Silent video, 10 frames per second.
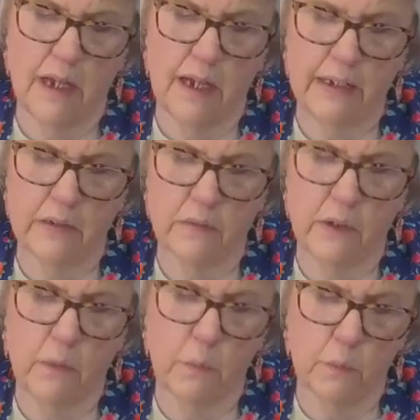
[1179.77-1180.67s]
I don't
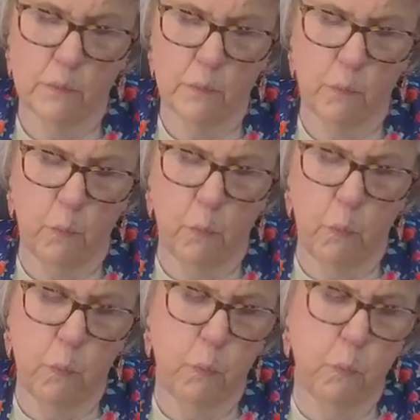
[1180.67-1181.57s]
know.
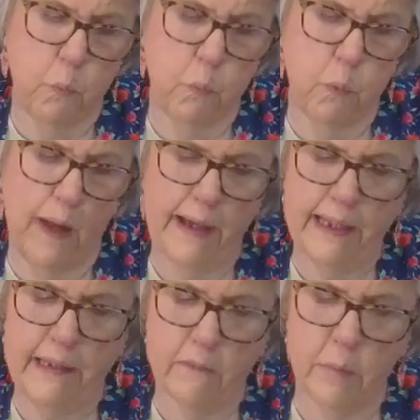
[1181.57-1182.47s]
I
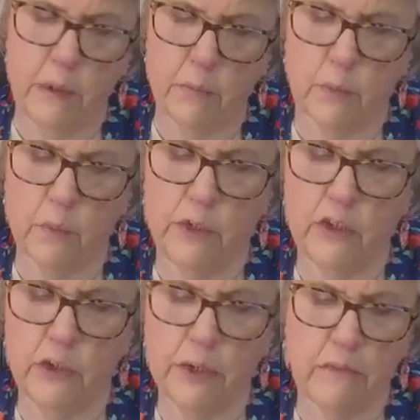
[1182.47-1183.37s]
can't remember when
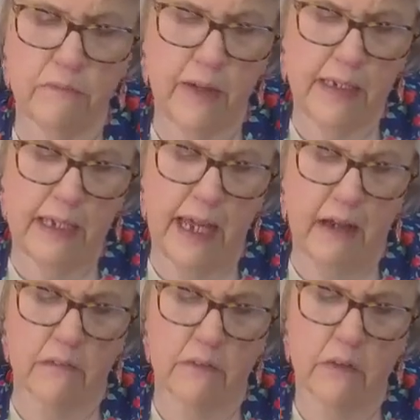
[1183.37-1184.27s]
you can find
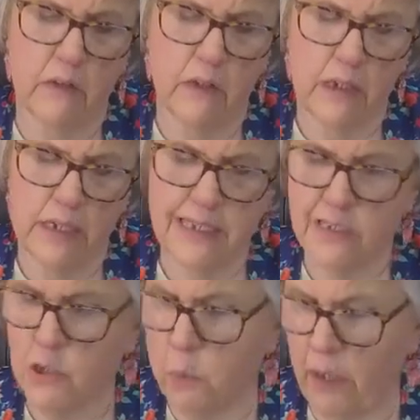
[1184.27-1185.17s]
out. Is
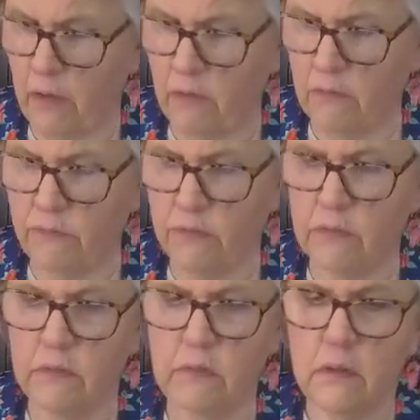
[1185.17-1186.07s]
it 12?
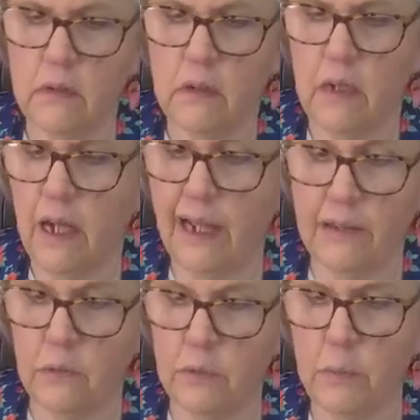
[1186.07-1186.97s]
I
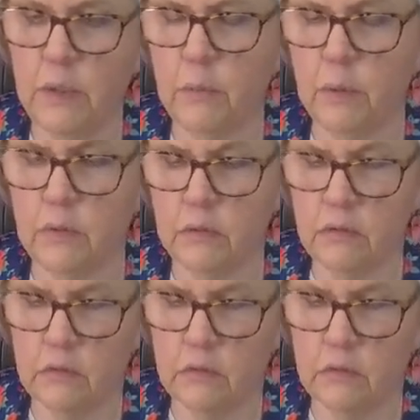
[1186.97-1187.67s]
don't remember.